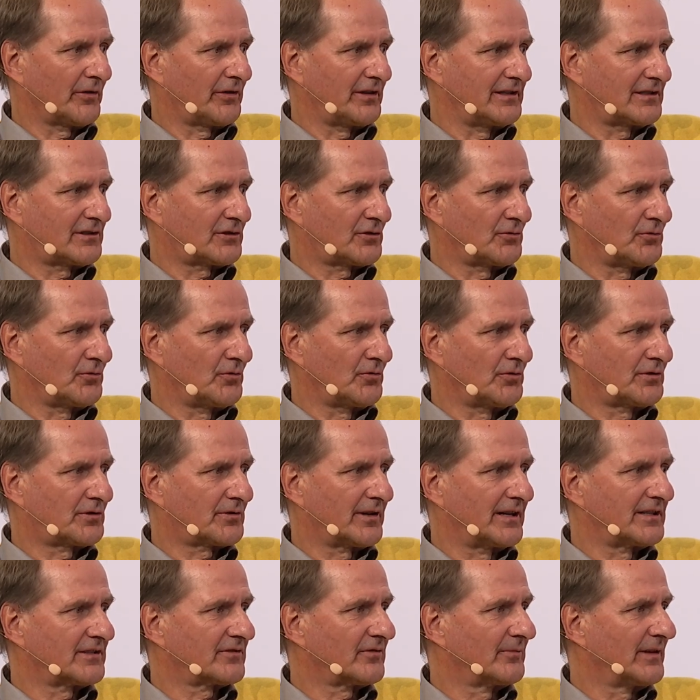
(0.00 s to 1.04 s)
these 2
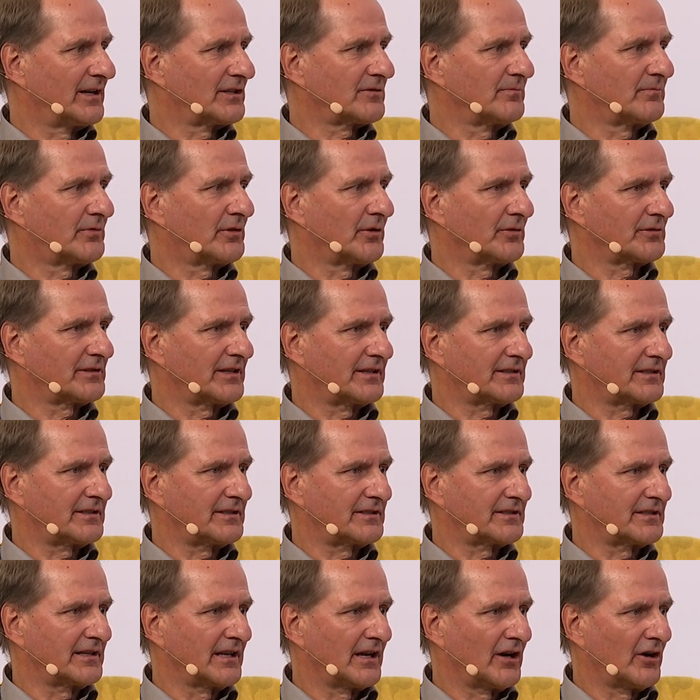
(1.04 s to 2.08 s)
transformation
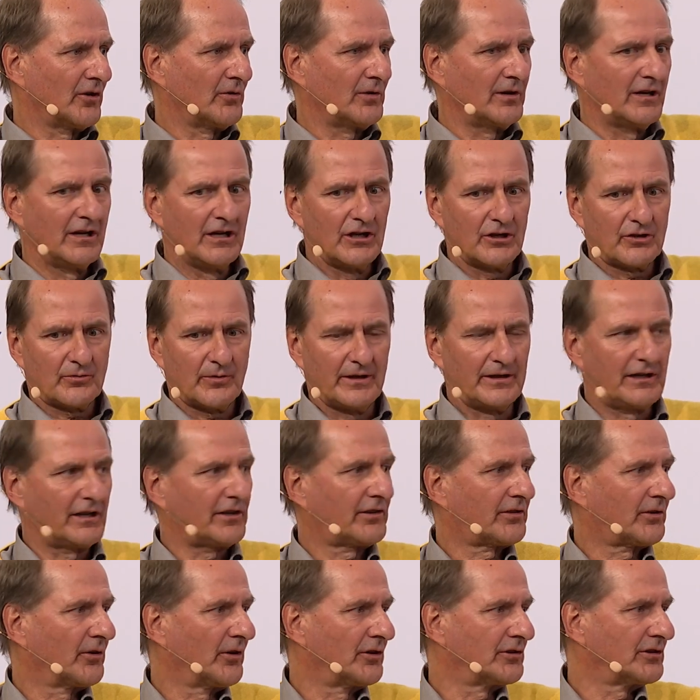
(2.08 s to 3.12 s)
processes now,
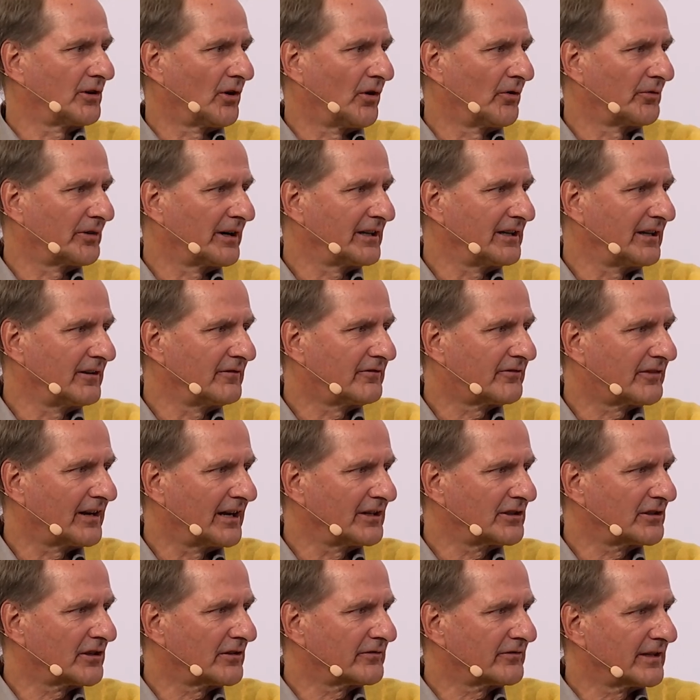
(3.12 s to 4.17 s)
2030 already in
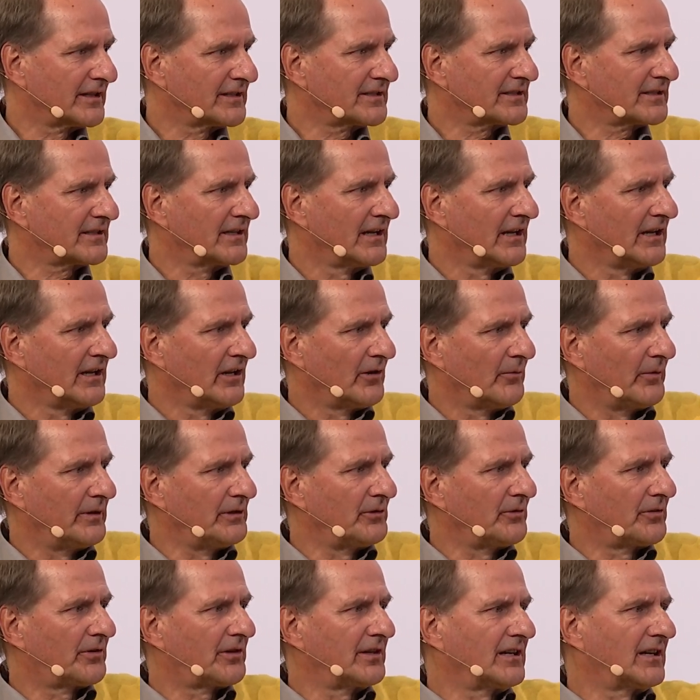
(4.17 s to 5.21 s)
front of us. When
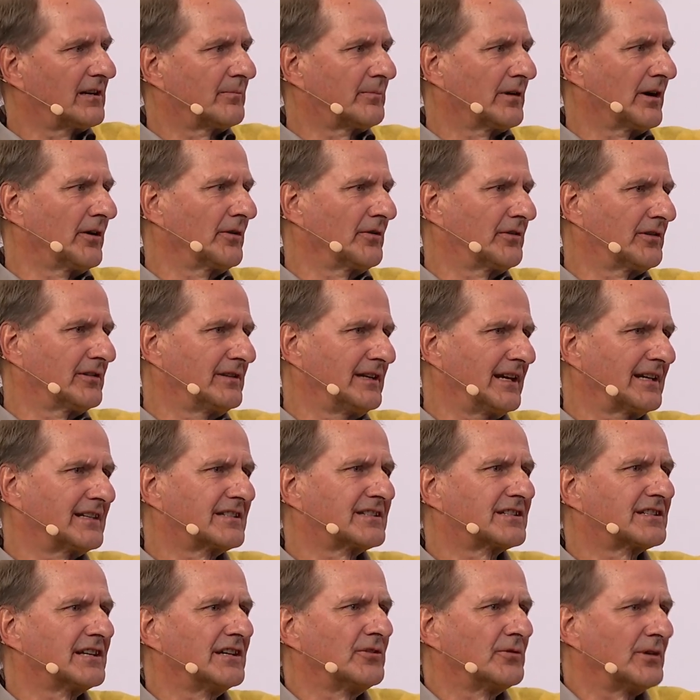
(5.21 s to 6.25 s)
you think about the next
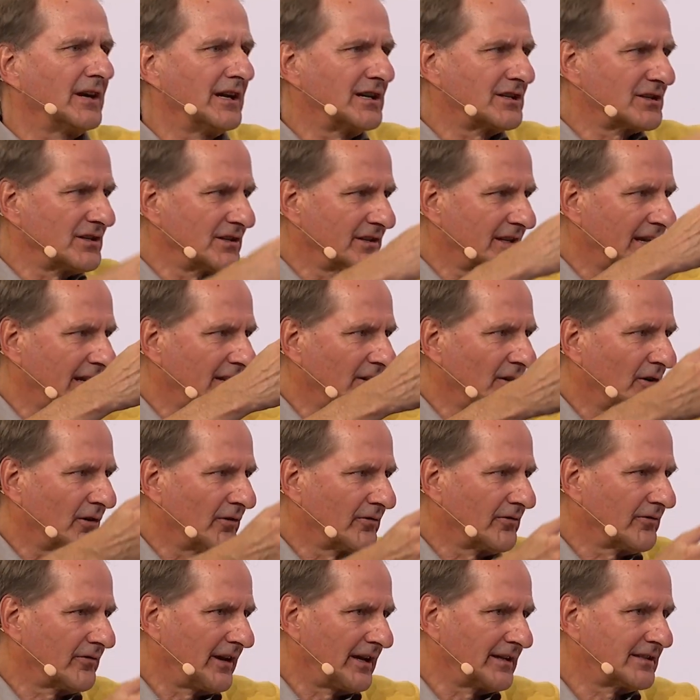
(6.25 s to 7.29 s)
generation then
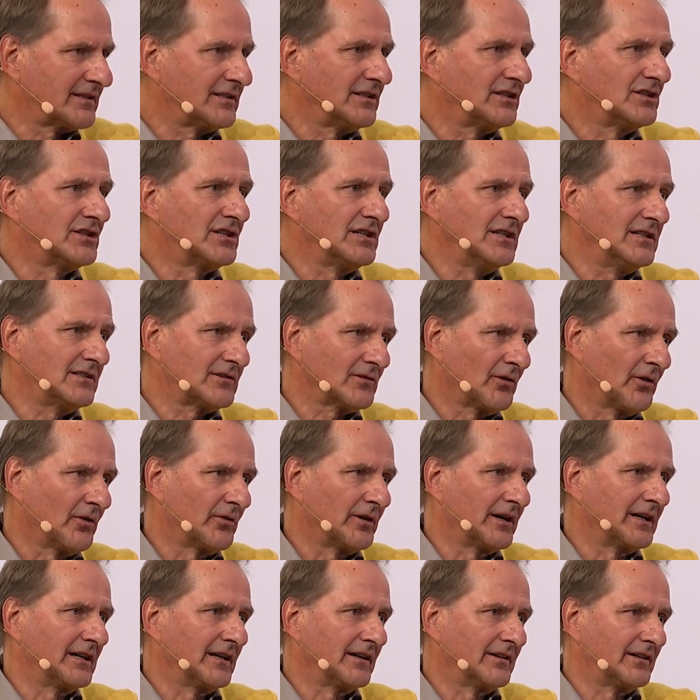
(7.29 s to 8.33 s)
of SDGs
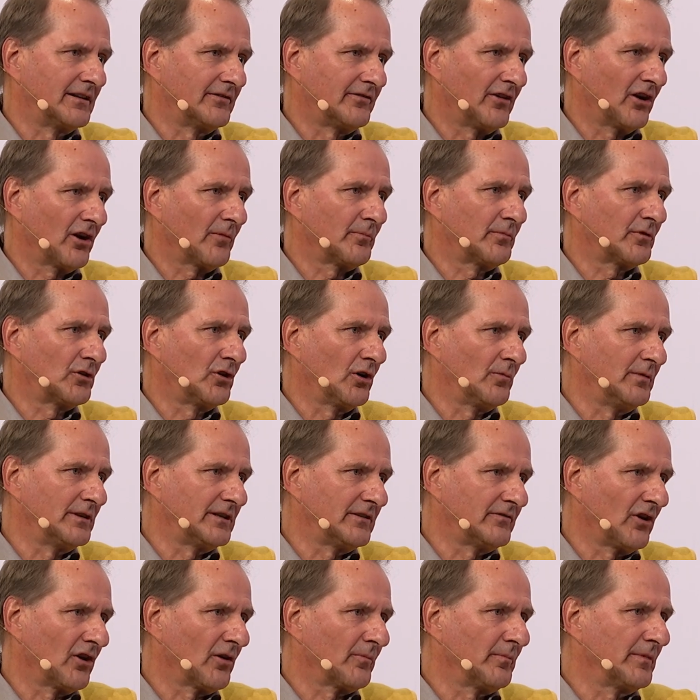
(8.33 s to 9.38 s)
already, Global
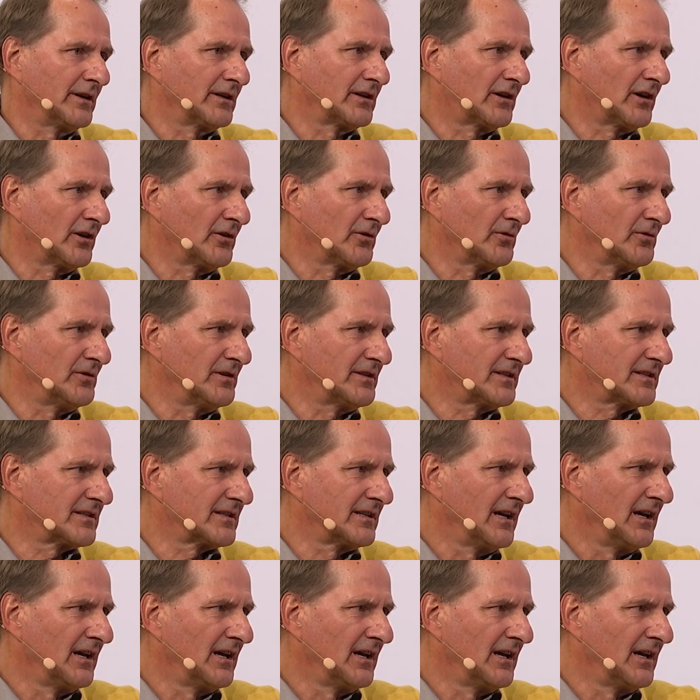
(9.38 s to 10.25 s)
Development Goals,